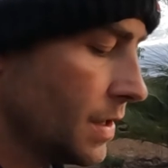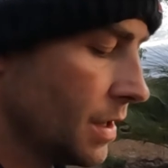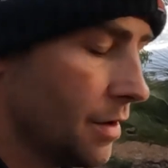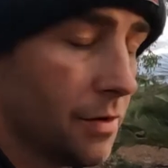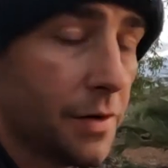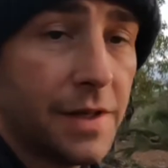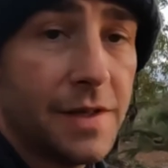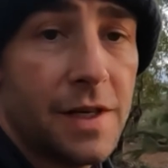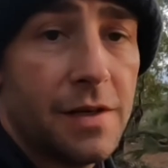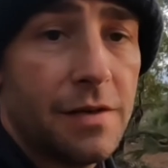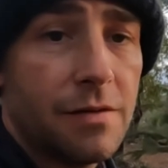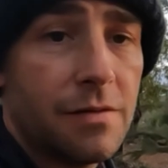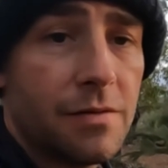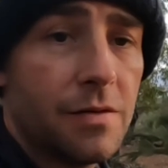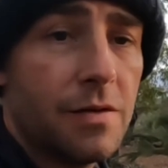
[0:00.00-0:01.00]
Although it did,
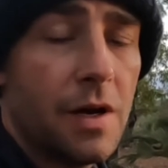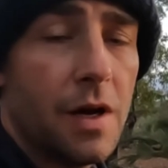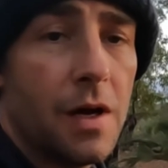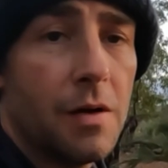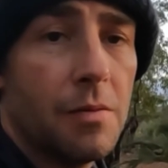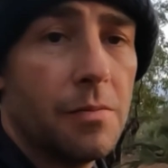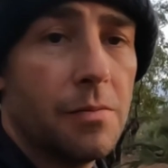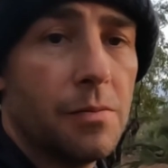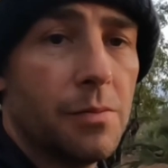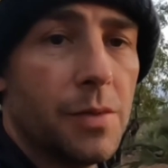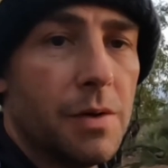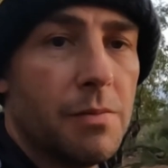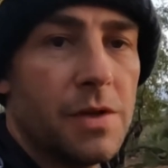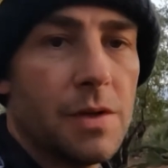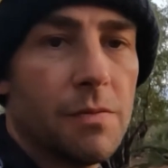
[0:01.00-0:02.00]
but
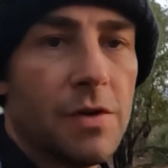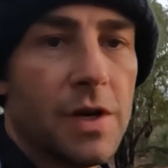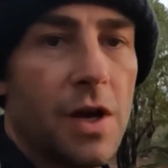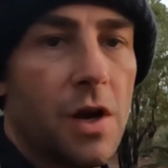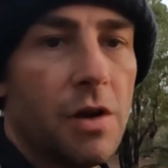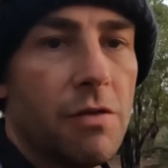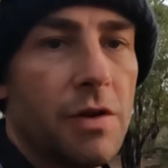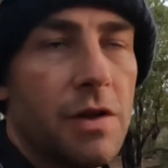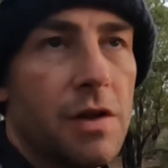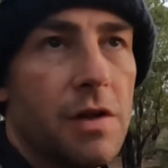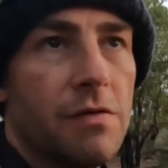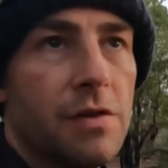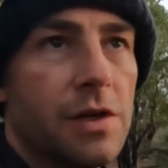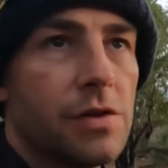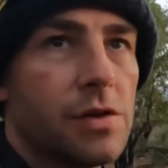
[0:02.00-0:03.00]
it means I'm really hungry in the
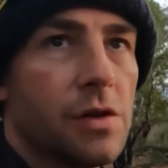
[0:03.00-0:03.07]
evening.